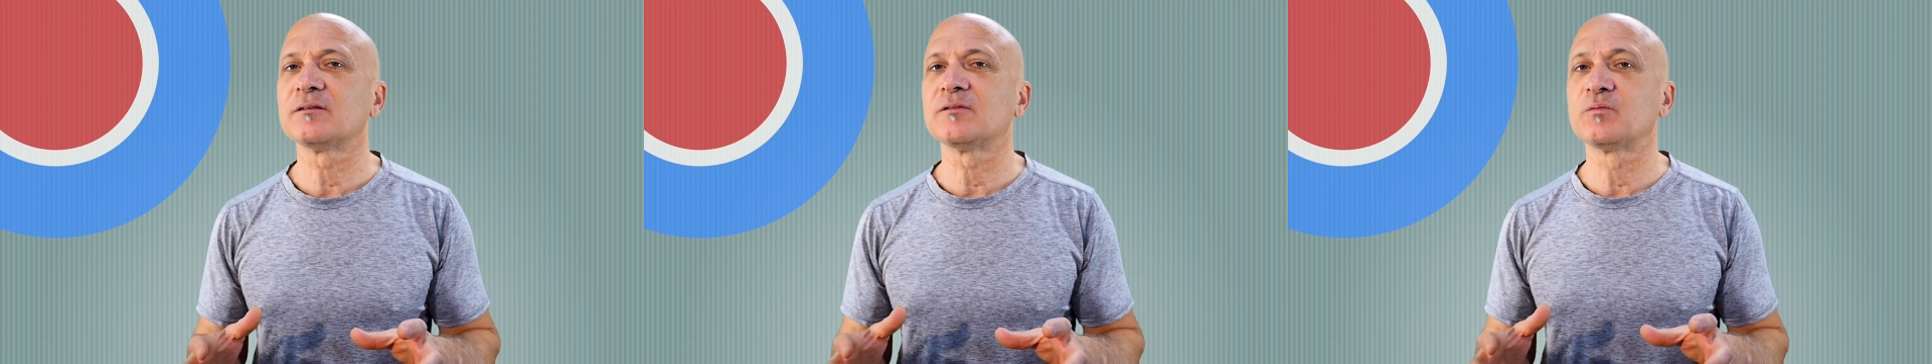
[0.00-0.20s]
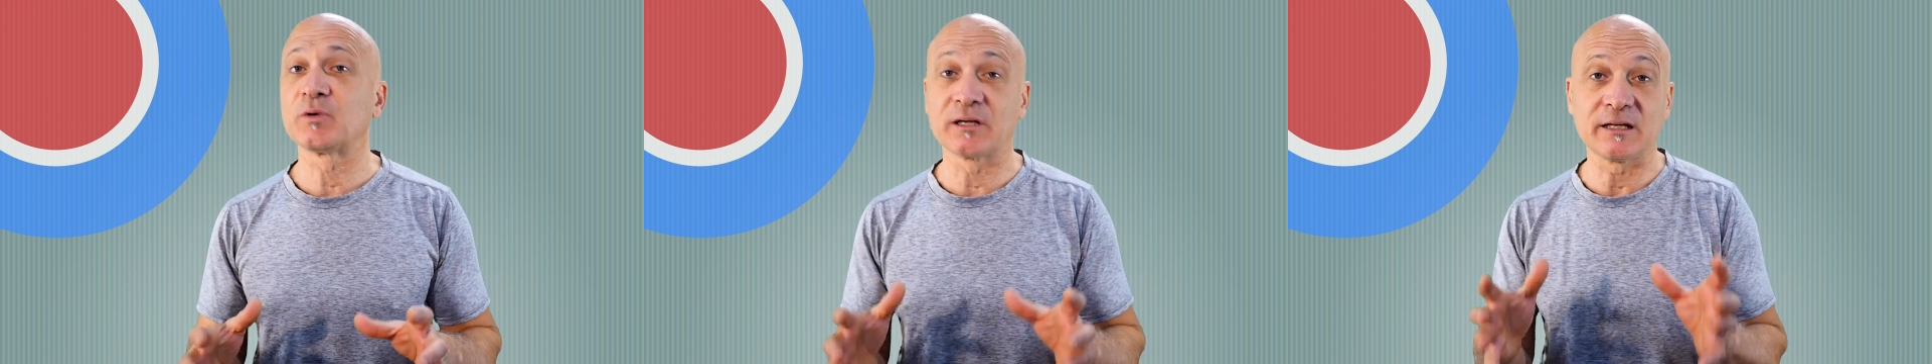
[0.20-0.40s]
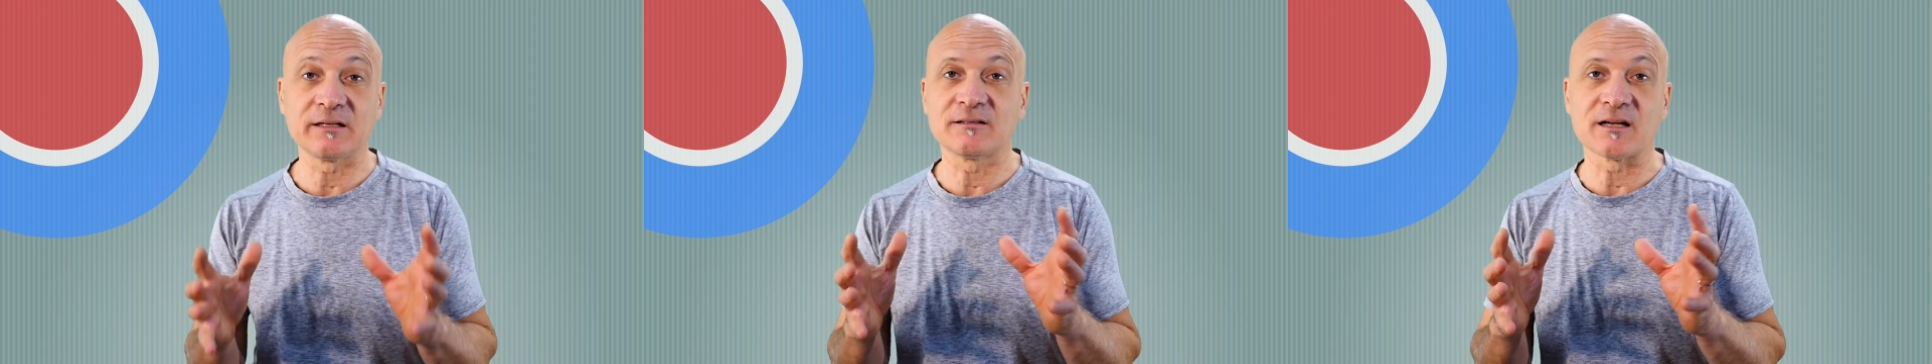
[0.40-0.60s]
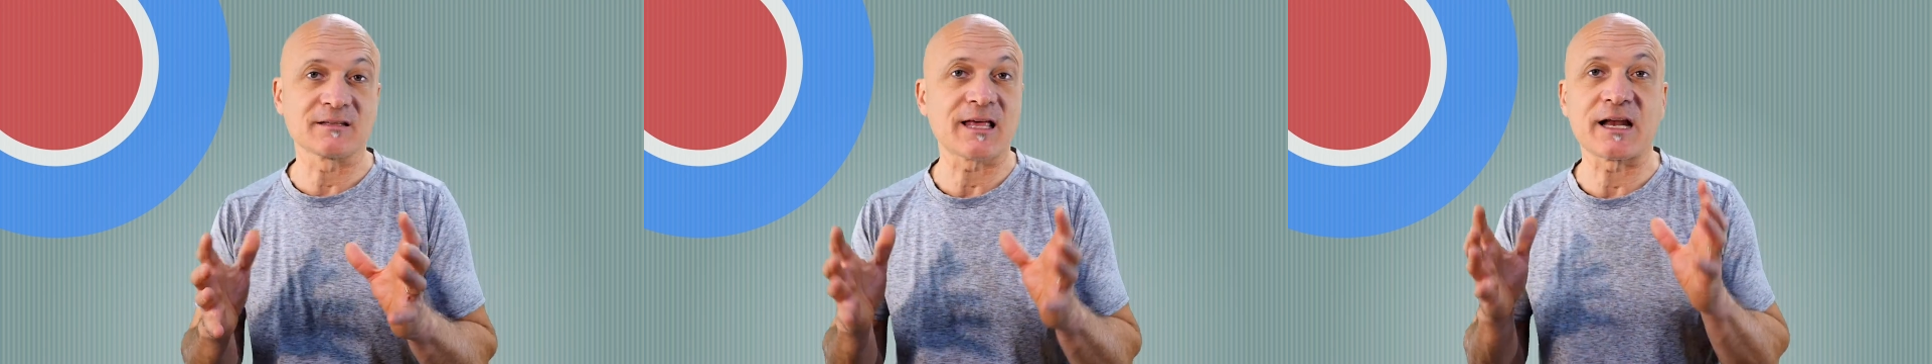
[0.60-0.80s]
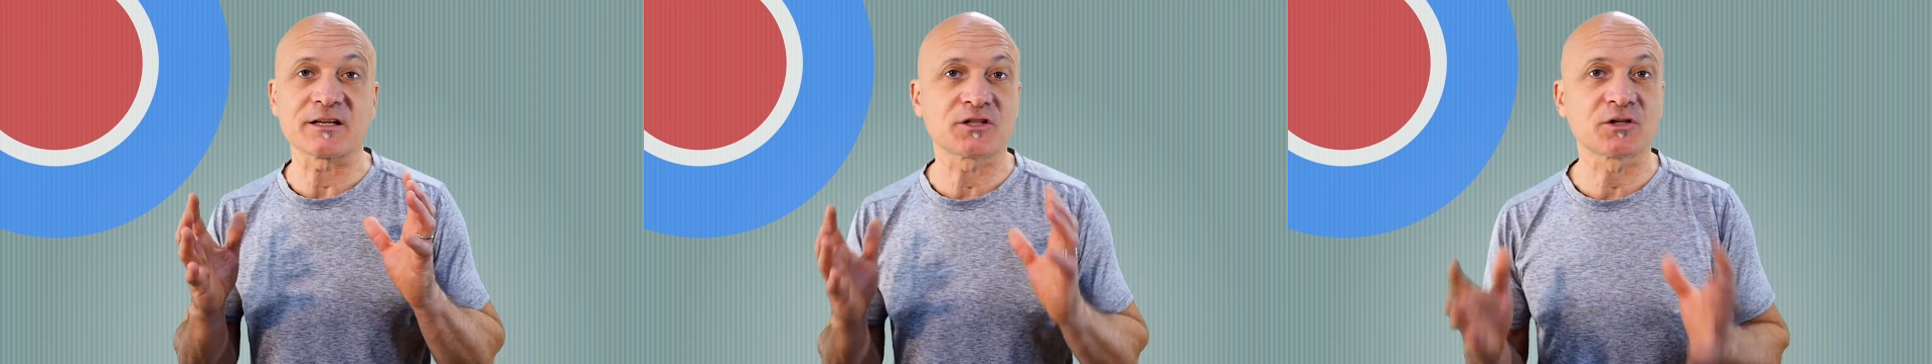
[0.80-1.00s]
really does
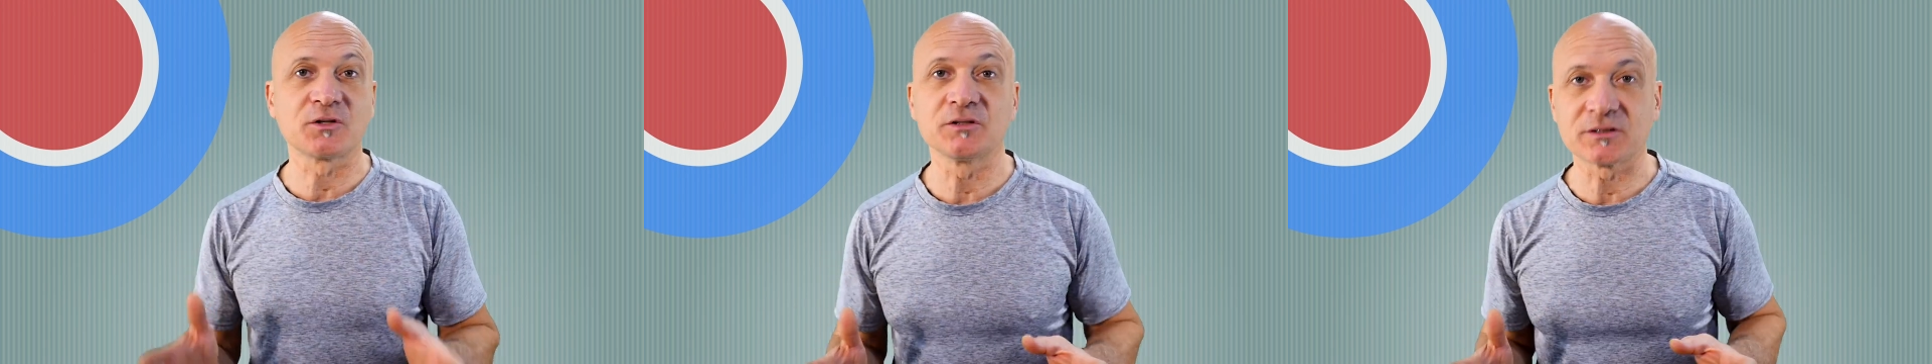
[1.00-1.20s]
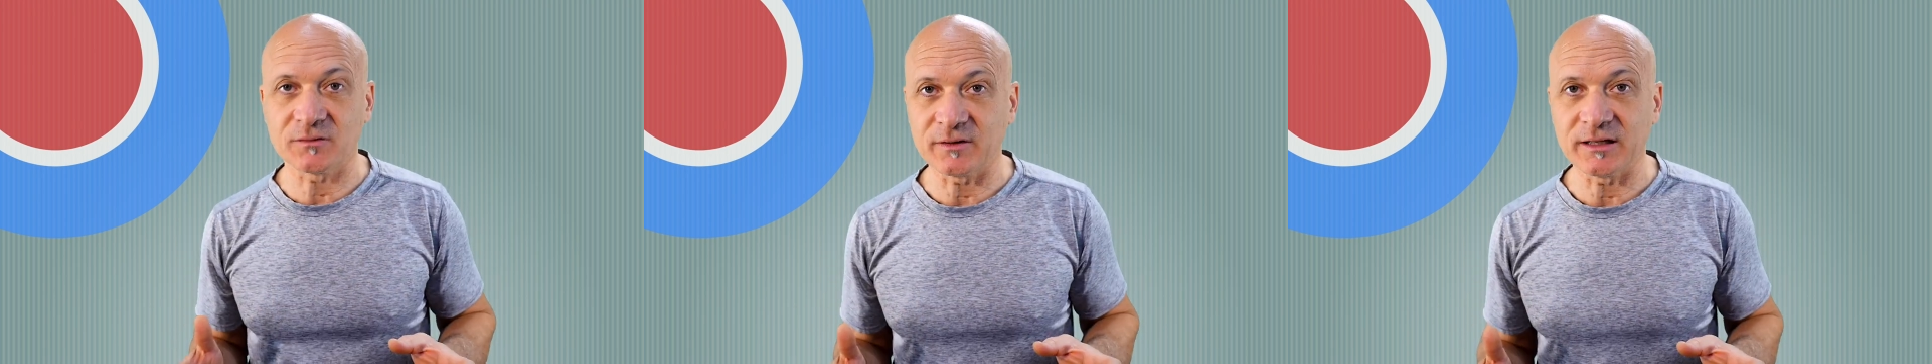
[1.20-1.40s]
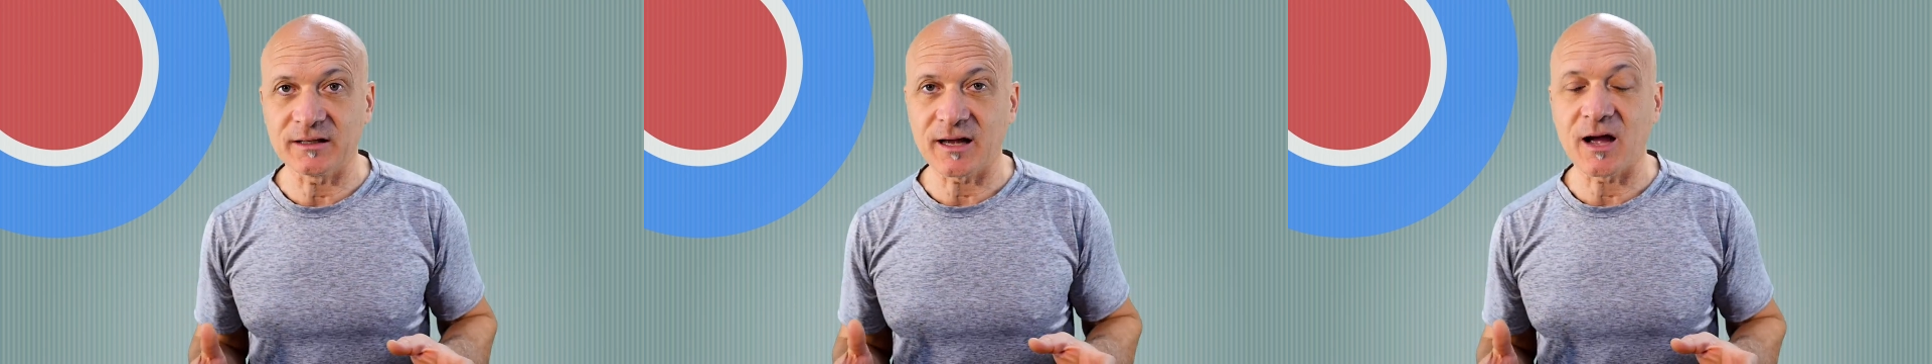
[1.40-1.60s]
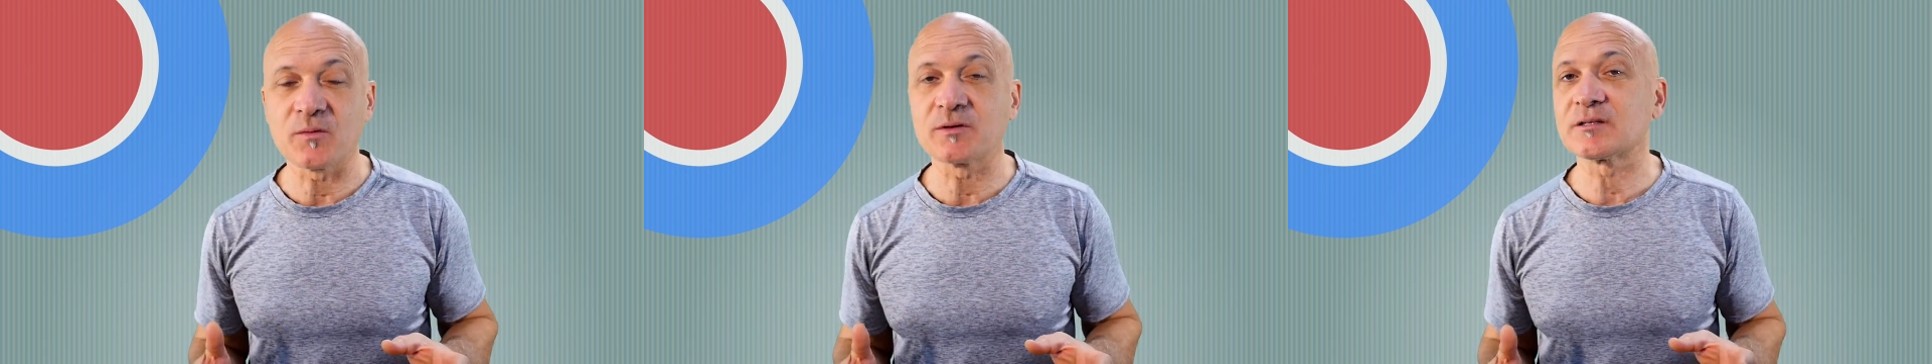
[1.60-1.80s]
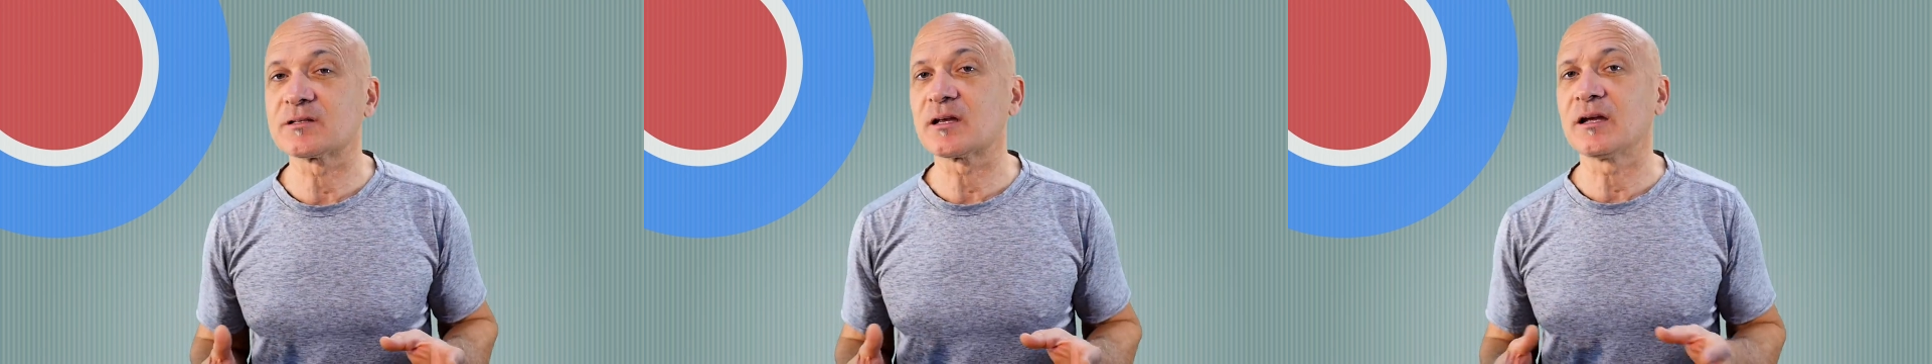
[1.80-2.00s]
that exclusively, I
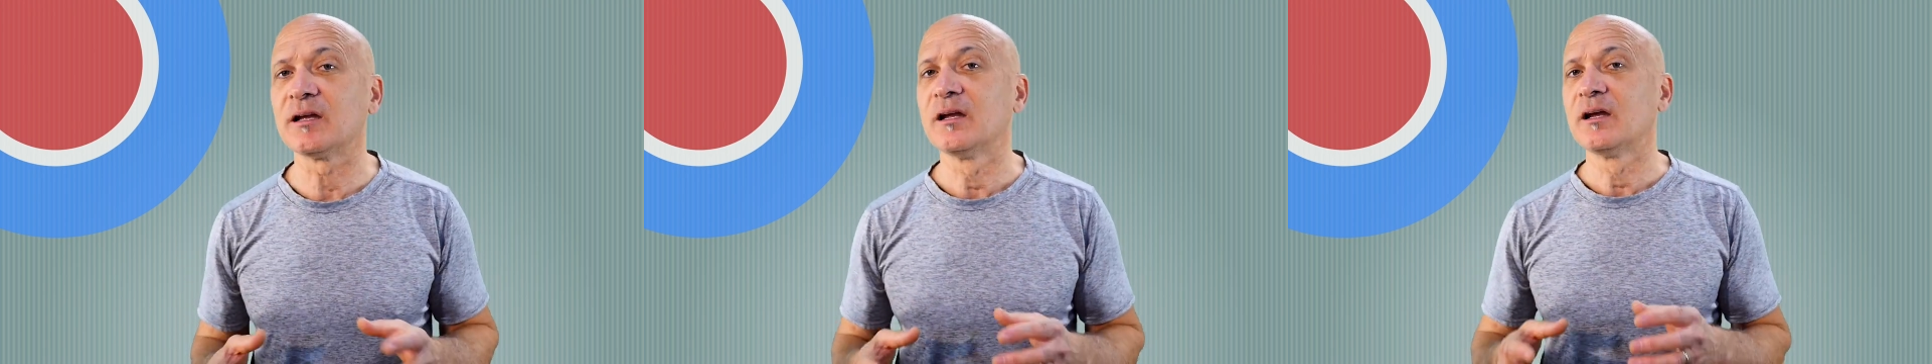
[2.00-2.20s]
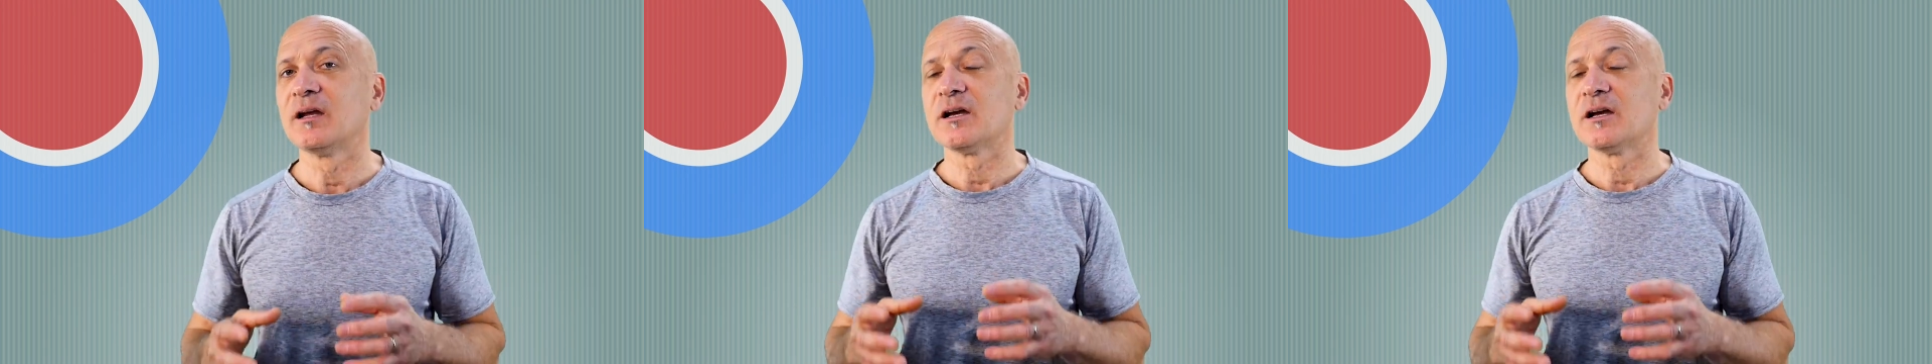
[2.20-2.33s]
would say.